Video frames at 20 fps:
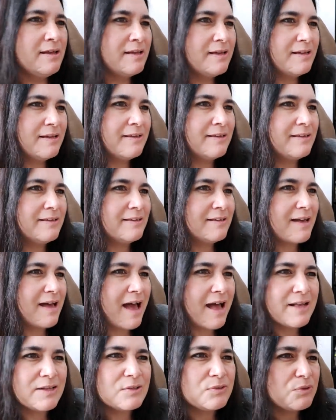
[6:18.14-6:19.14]

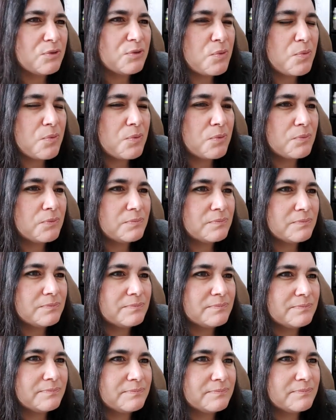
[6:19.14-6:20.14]
I don't know.
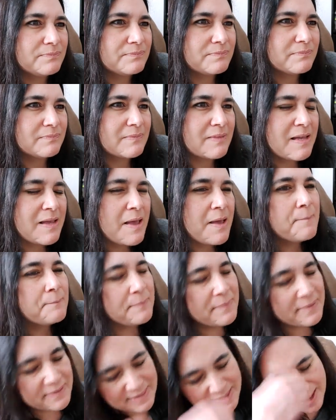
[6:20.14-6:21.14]

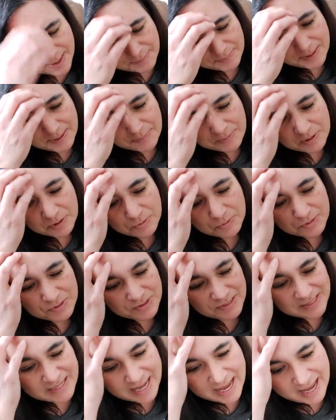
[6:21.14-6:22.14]
But then people were
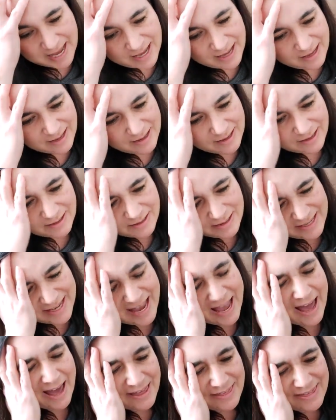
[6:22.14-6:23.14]
saying,
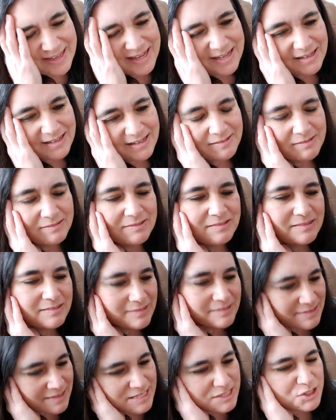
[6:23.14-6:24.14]
yeah, they
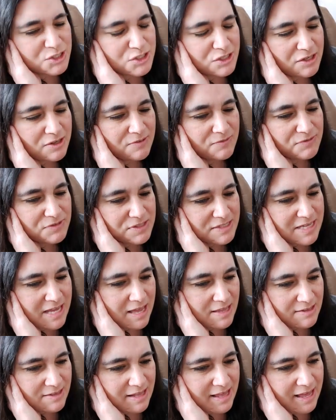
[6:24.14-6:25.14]
they should have
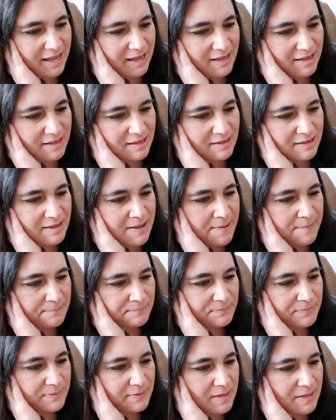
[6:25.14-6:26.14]
said like
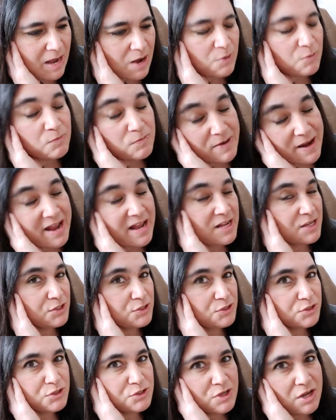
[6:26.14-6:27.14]
a
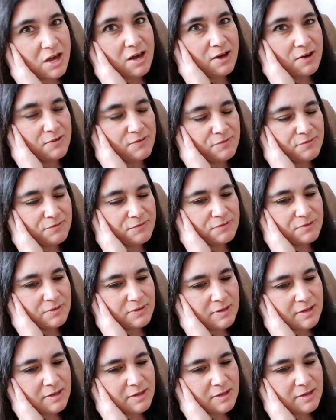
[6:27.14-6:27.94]
range of